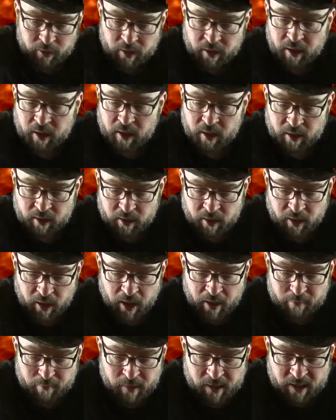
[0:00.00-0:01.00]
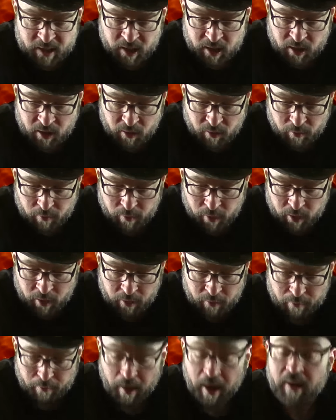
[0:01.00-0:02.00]
it in and I beat him
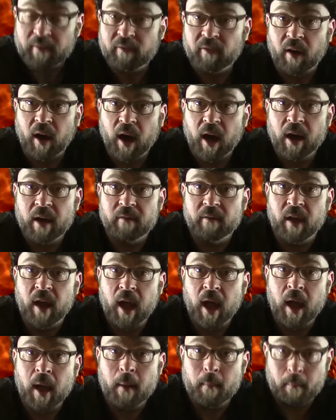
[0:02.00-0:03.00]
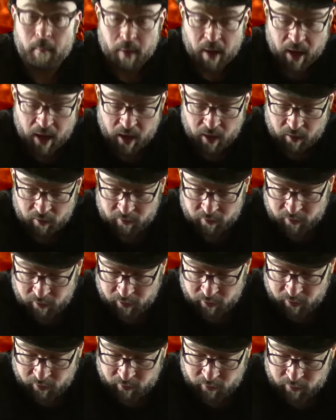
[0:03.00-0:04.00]
by five pounds